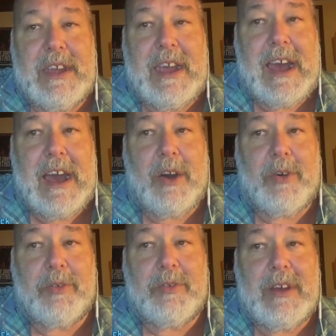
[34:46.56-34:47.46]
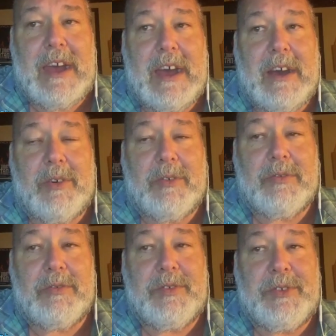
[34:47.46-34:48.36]
How
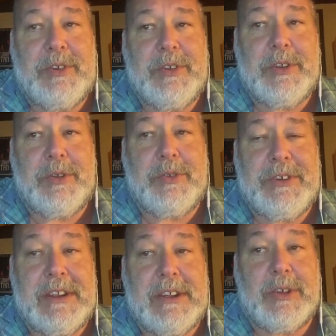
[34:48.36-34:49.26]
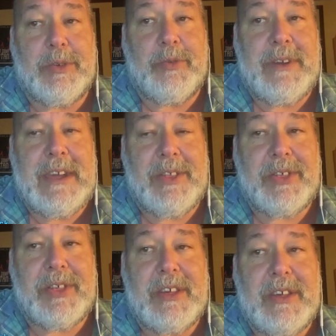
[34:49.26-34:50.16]
do you deal
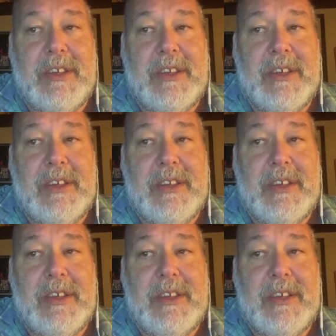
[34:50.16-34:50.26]
with